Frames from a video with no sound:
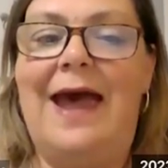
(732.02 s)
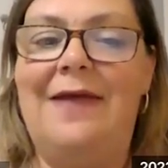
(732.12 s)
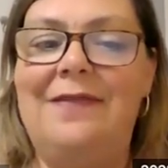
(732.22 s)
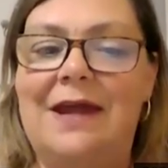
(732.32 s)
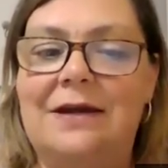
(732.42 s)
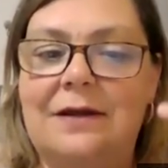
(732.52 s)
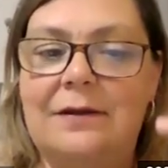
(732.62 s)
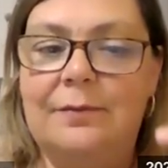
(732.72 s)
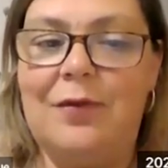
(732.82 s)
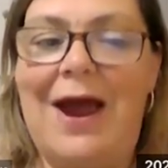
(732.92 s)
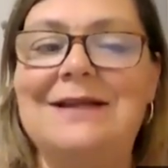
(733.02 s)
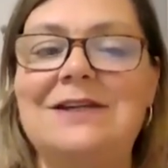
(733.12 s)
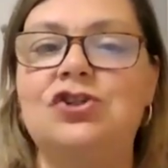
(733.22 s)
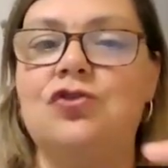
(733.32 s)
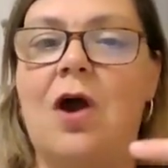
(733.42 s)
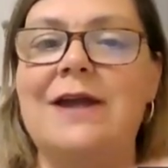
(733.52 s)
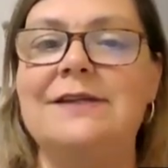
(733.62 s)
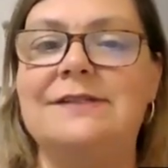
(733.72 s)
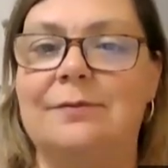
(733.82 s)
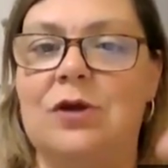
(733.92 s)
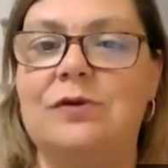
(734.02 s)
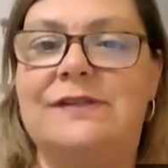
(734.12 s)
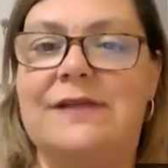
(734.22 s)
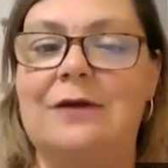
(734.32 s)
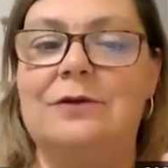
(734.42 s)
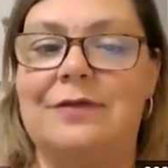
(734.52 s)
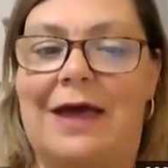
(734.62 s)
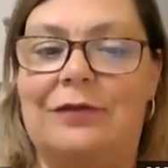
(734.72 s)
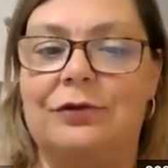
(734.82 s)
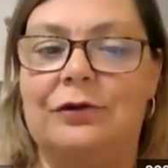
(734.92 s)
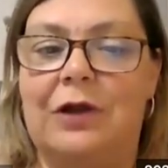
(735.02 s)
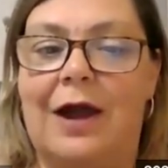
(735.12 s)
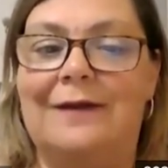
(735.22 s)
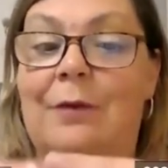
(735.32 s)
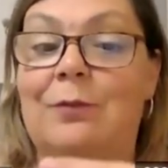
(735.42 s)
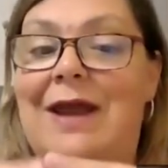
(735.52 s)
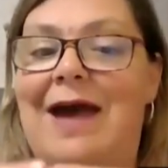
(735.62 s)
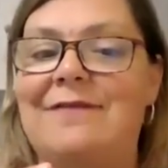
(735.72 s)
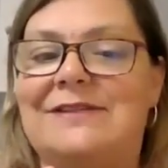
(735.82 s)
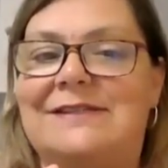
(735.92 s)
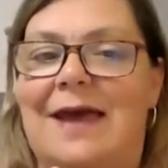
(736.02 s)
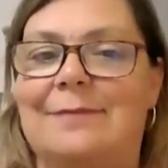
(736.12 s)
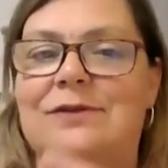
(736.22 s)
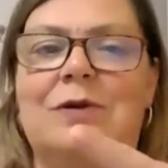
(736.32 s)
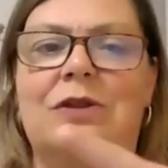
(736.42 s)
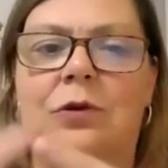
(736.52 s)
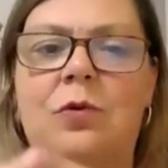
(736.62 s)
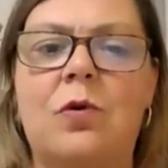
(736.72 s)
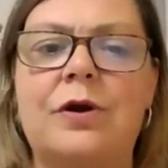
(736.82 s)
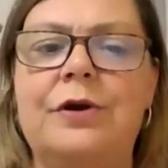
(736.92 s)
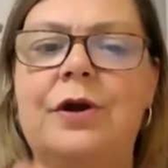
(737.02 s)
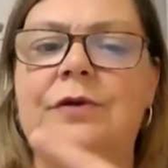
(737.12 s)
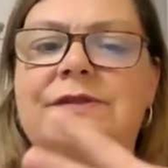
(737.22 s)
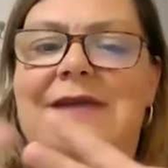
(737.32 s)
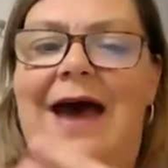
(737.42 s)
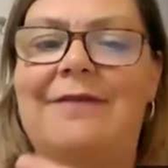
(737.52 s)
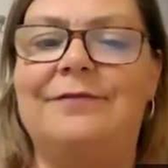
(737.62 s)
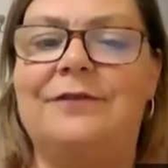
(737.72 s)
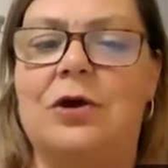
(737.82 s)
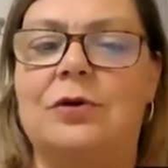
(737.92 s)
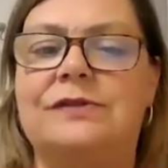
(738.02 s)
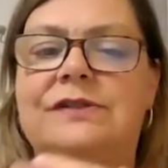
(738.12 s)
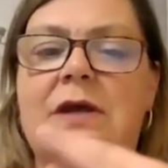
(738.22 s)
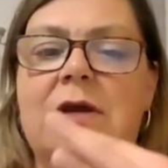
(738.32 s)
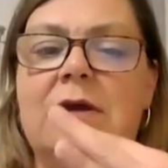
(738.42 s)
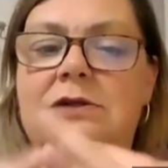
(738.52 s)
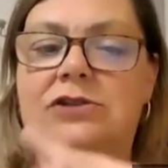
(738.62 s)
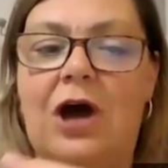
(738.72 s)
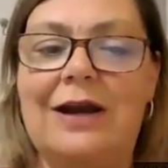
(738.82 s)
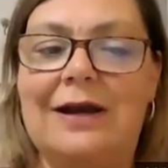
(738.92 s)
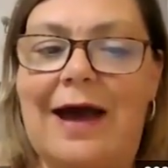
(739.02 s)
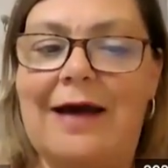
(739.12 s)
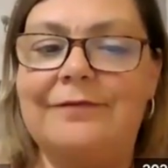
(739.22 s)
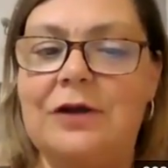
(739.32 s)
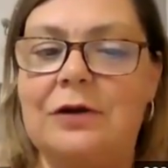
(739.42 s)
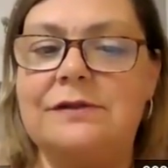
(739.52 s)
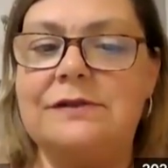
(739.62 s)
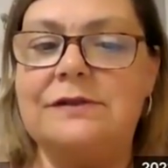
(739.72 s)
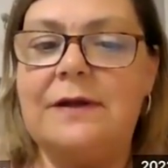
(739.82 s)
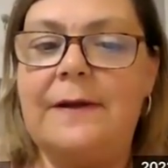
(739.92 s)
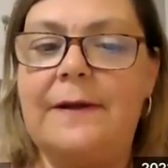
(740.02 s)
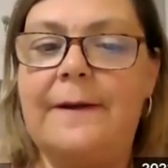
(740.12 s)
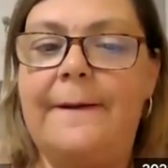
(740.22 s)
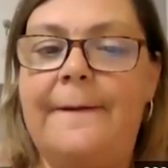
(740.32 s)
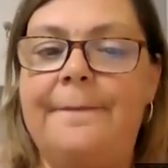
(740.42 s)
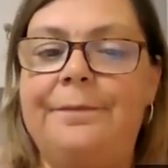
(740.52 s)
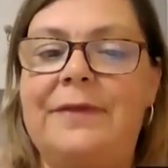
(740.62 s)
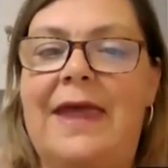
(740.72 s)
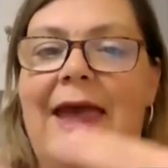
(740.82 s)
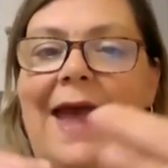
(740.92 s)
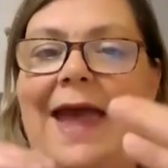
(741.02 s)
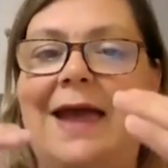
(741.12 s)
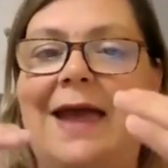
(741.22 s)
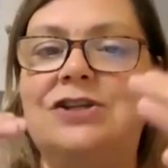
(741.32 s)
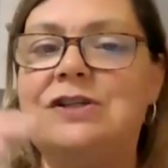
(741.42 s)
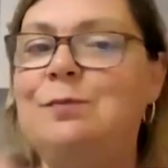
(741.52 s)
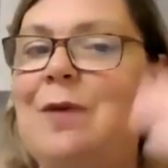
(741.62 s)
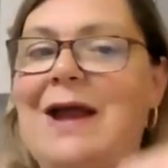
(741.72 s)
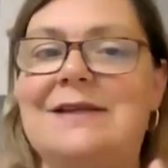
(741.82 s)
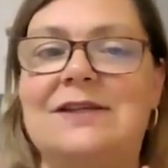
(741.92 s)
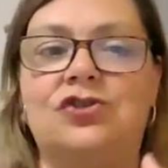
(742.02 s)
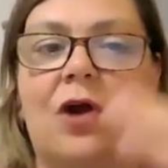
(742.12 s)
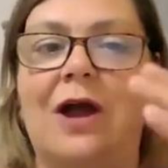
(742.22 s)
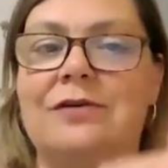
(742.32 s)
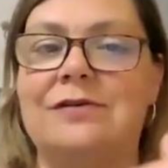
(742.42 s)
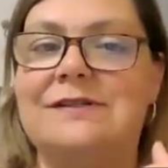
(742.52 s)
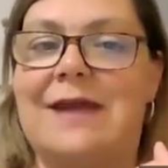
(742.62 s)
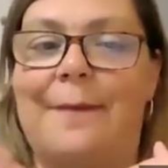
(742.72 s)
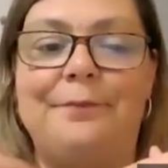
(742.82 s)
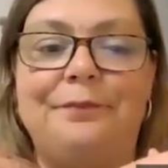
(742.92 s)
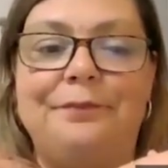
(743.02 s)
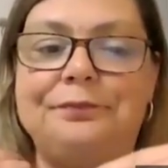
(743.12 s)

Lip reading: and then practice drawing some notes under that third line that would have a stem. So either quarter notes, half notes, dotted half notes, and just practice drawing your stem.